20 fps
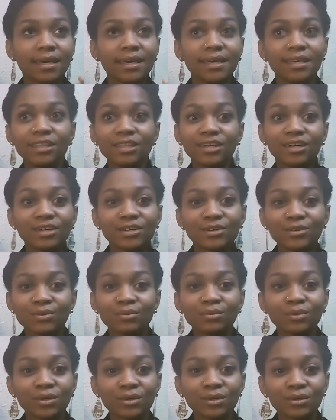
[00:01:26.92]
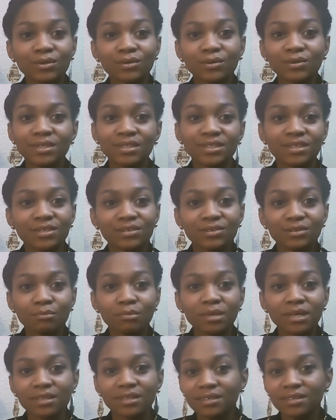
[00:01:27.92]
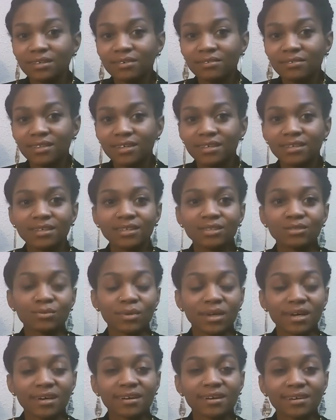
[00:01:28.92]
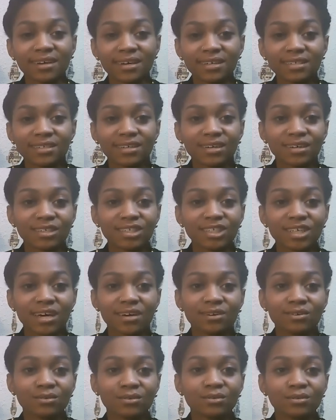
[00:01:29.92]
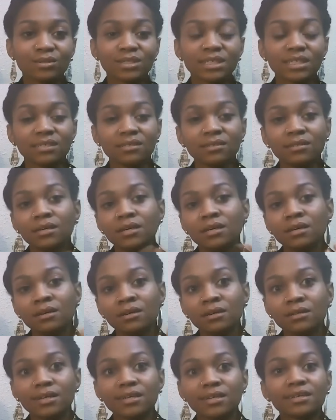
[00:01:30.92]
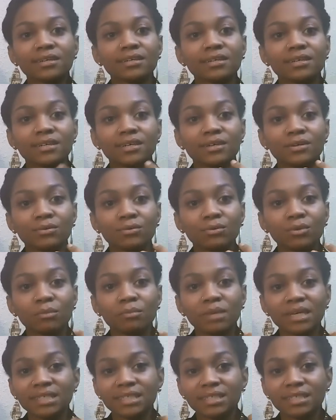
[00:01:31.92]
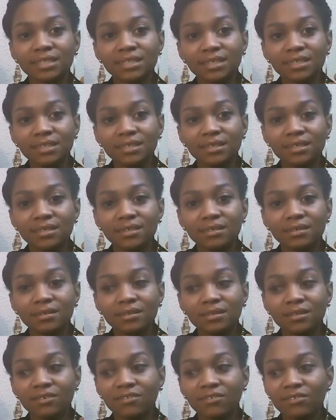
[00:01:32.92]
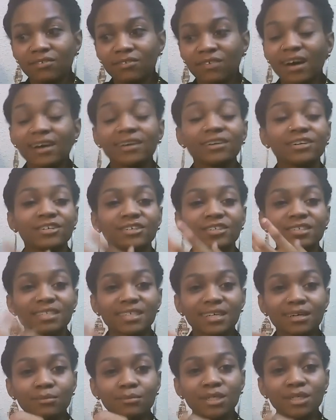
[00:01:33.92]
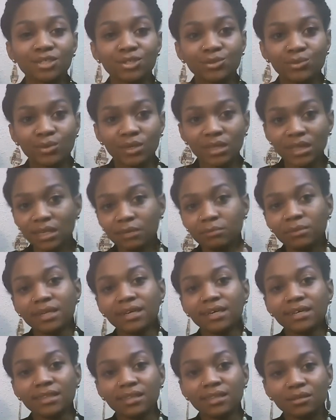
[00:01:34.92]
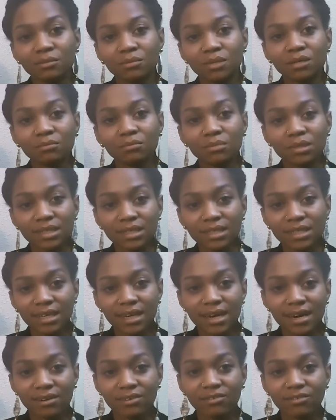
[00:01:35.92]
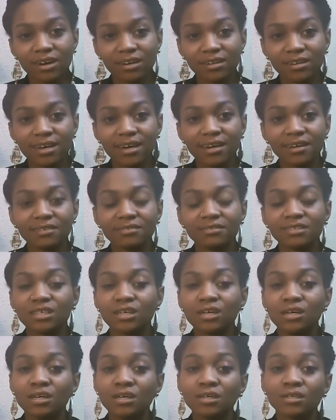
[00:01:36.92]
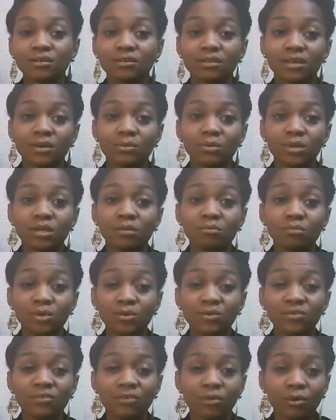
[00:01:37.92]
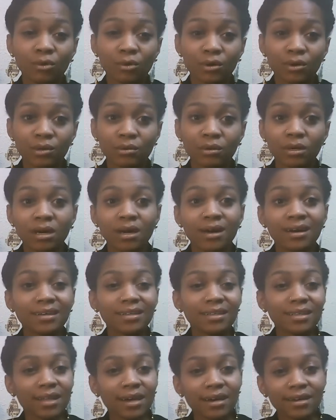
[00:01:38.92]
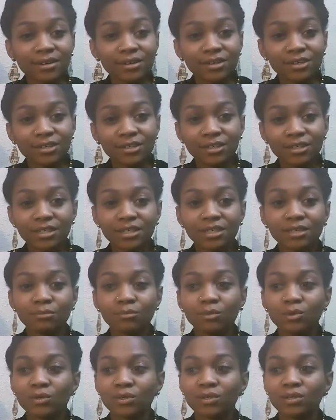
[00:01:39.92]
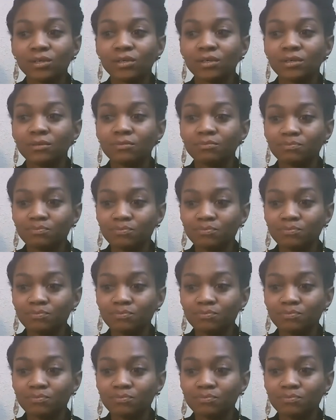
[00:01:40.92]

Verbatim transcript: in the underworld in the underbelly of things, recognizing our shadows and like we're basically the fire is coming to eliminate them completely out of our lives so that we can move forward lighter in a more